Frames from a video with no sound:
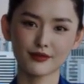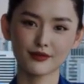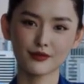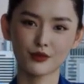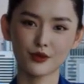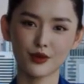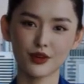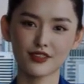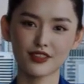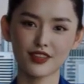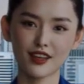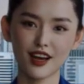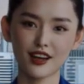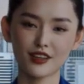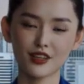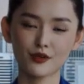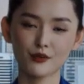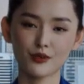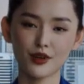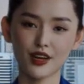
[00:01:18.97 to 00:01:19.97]
When
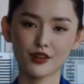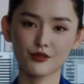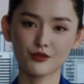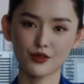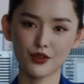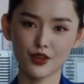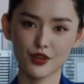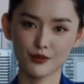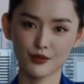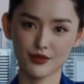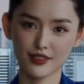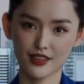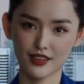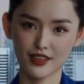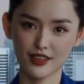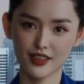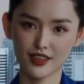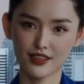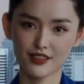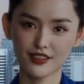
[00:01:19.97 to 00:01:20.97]
selecting platforms,
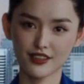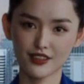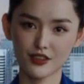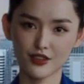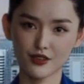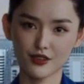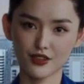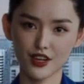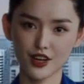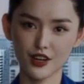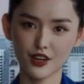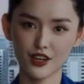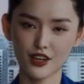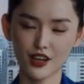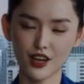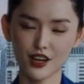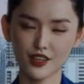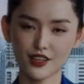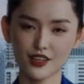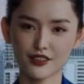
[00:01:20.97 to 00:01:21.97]
consider your target
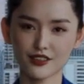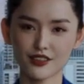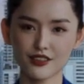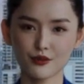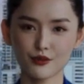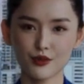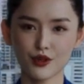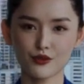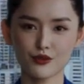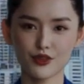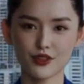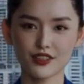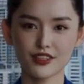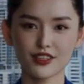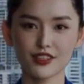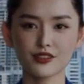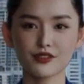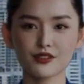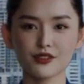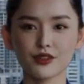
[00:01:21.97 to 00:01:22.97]
audience's
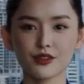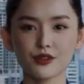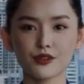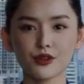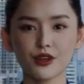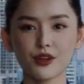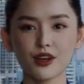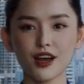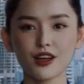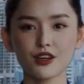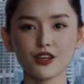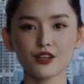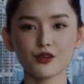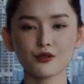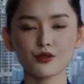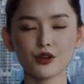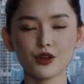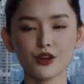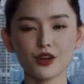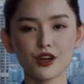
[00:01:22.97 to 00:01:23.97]
preferences, the nature
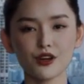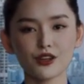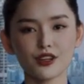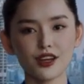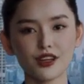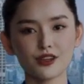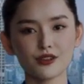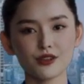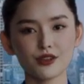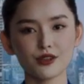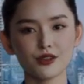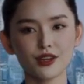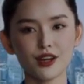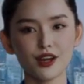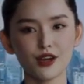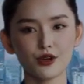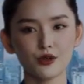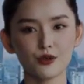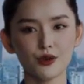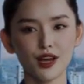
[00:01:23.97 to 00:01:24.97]
of your content,
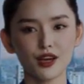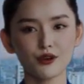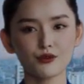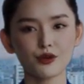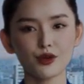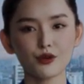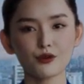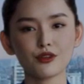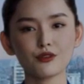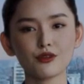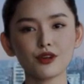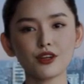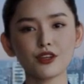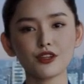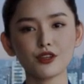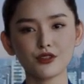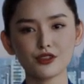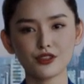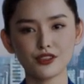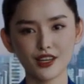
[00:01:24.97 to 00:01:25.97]
and the platform's
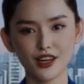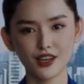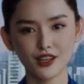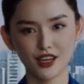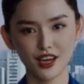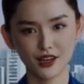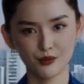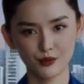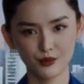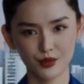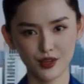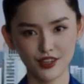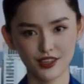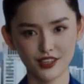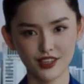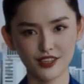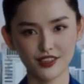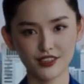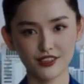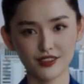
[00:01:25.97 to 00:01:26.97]
features and
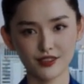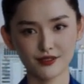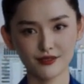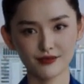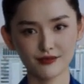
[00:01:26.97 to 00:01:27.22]
capabilities.